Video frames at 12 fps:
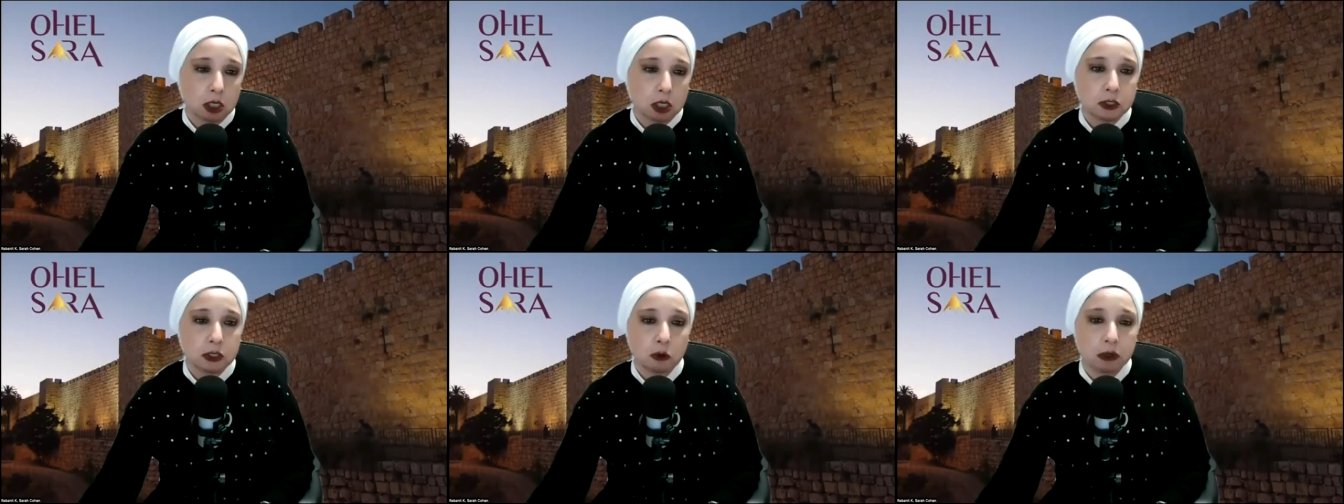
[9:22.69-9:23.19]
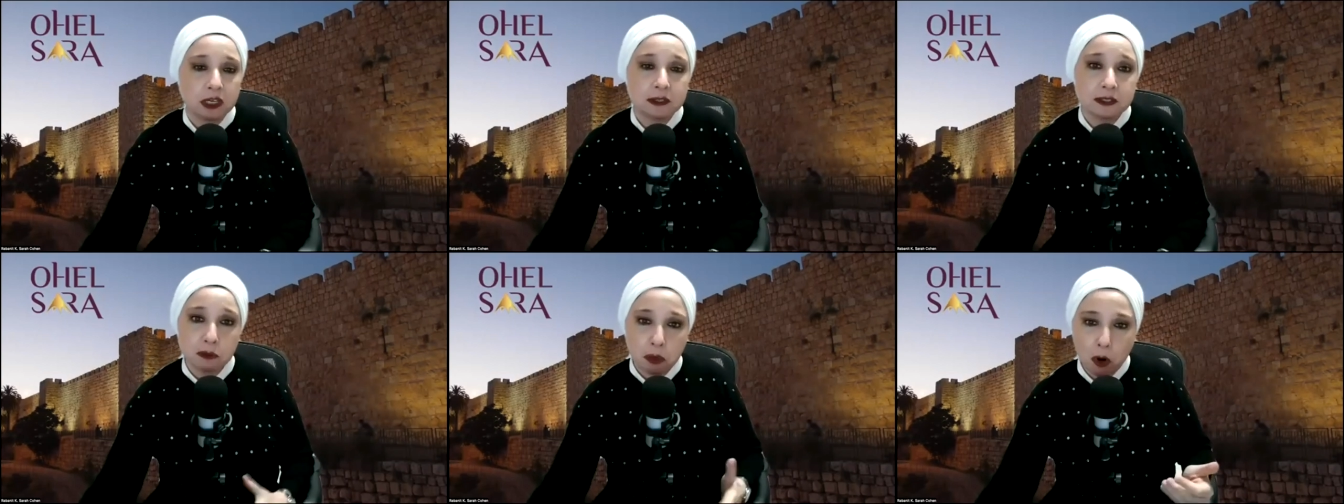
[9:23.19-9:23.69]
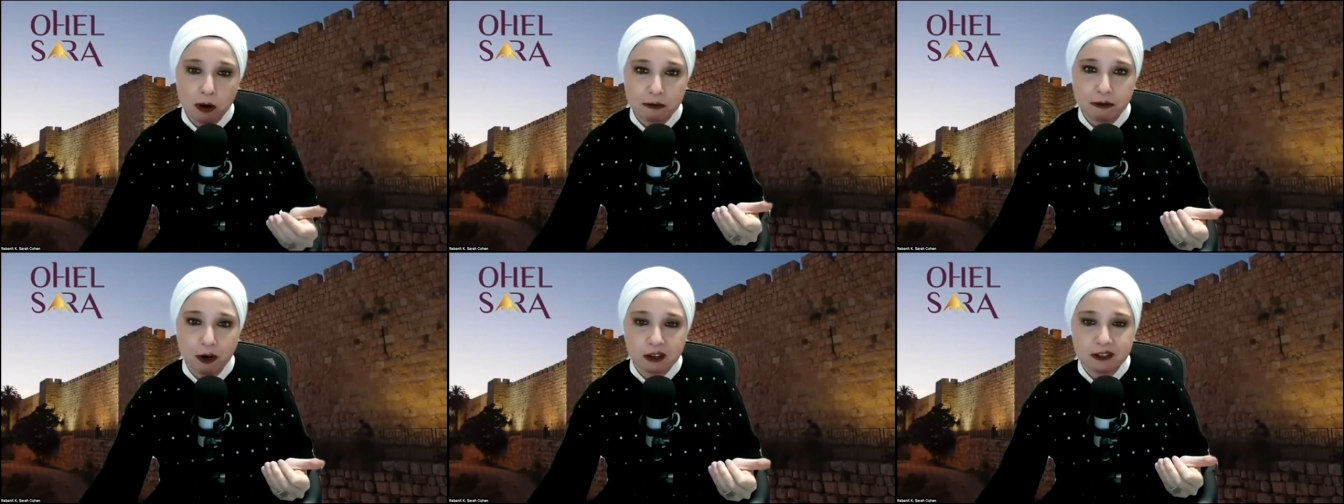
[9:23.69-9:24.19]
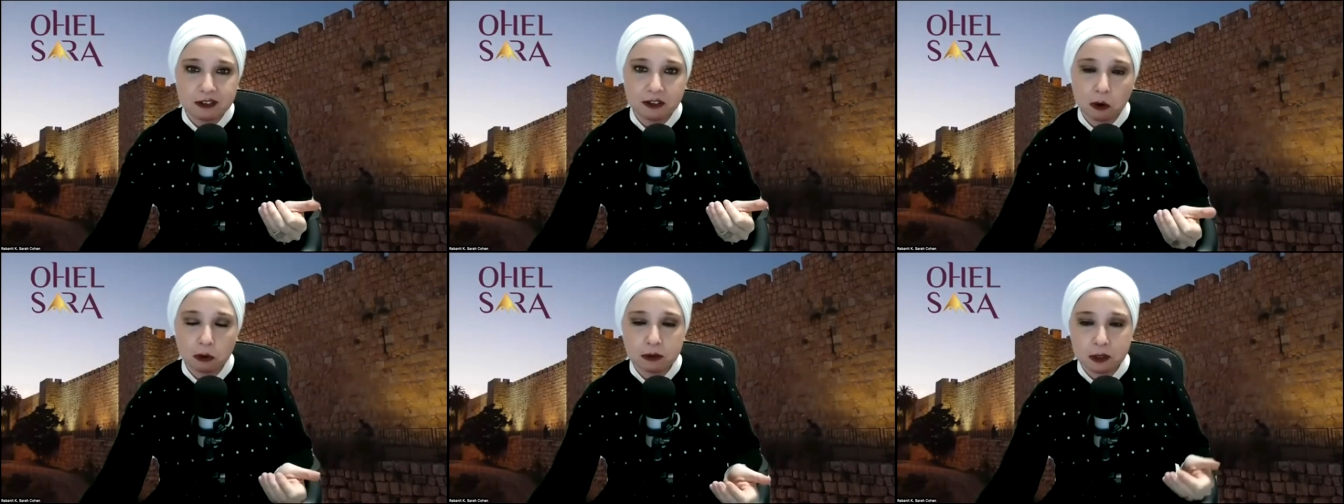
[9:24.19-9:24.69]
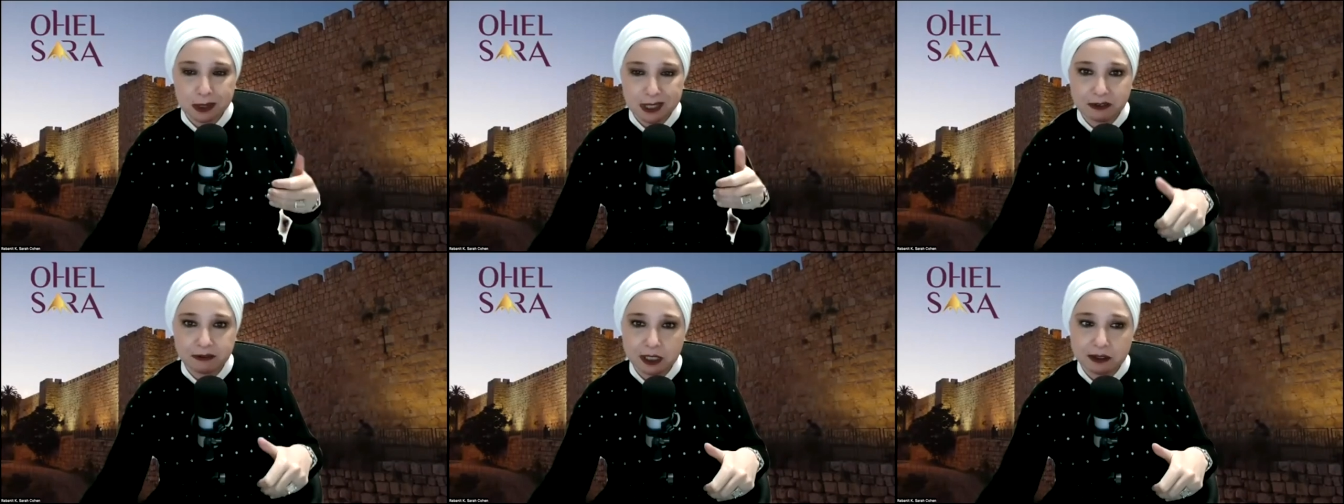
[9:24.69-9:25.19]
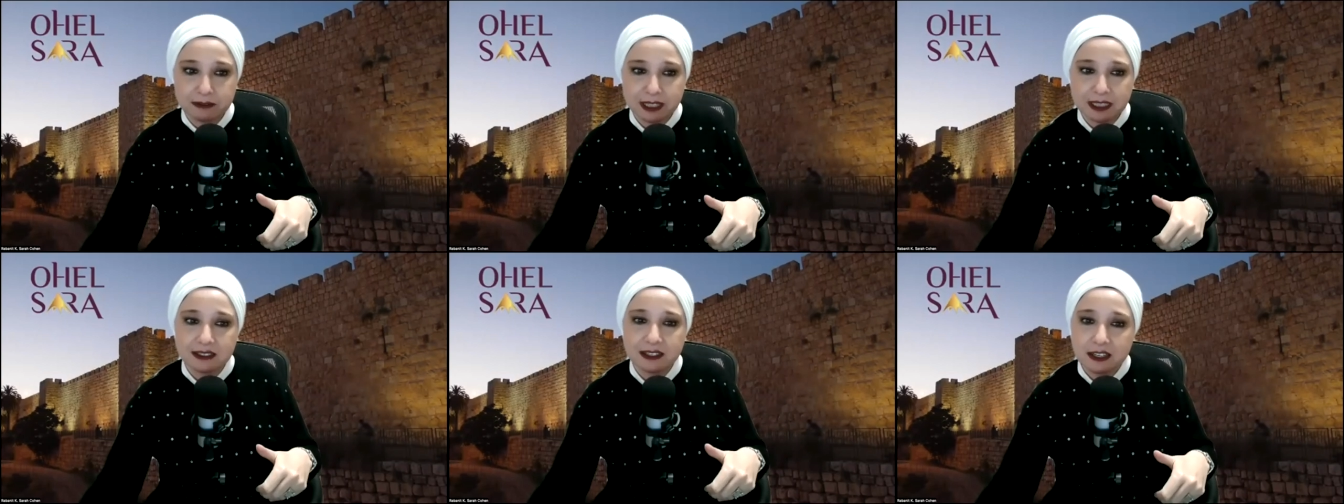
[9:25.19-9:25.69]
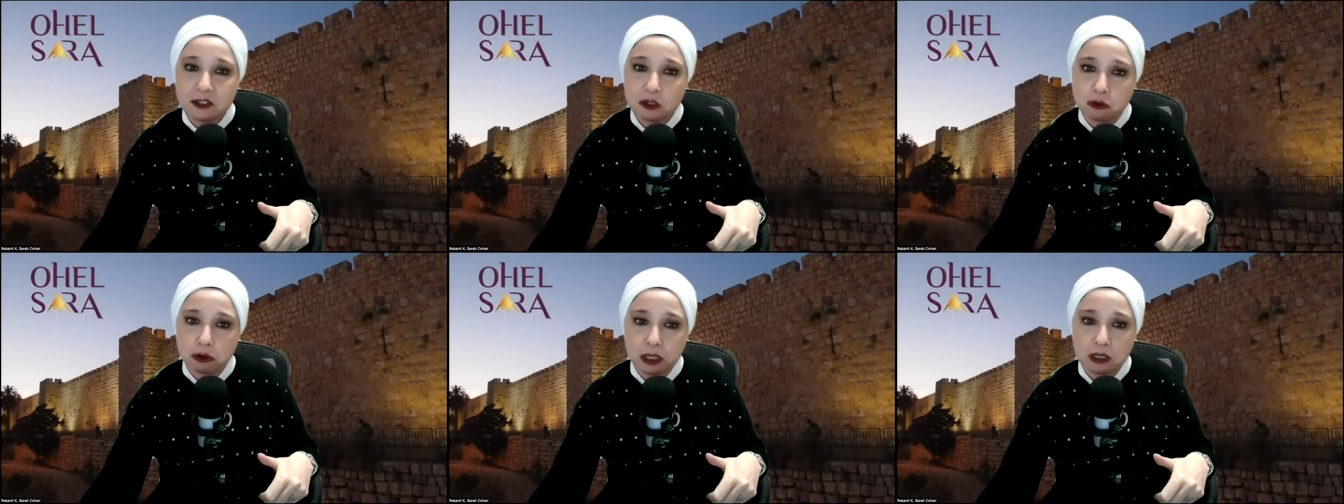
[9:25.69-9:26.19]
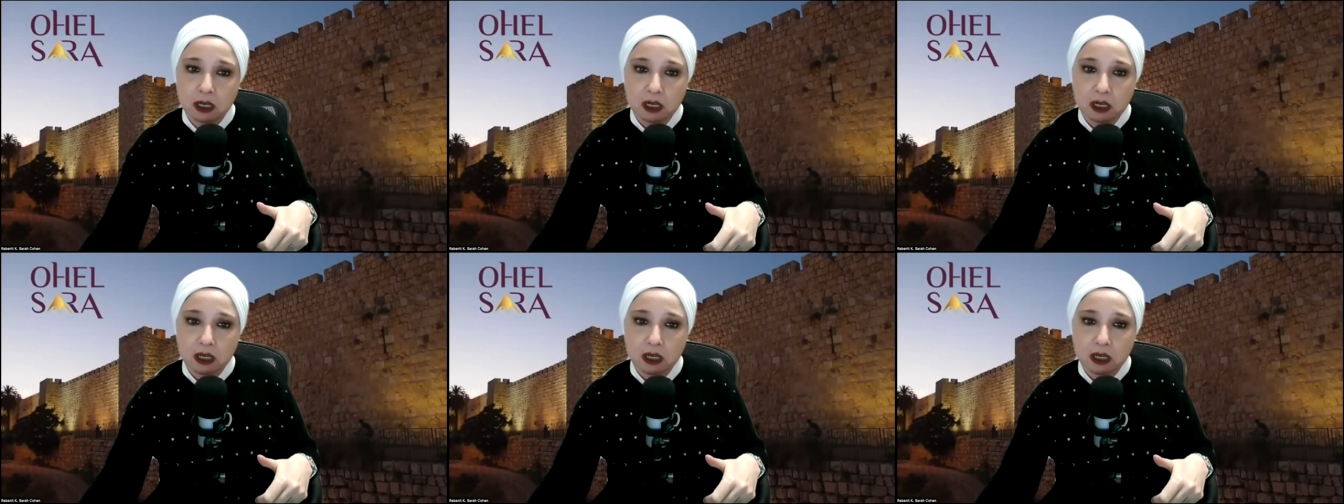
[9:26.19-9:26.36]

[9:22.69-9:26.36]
So it's important for us to know the specific event in history,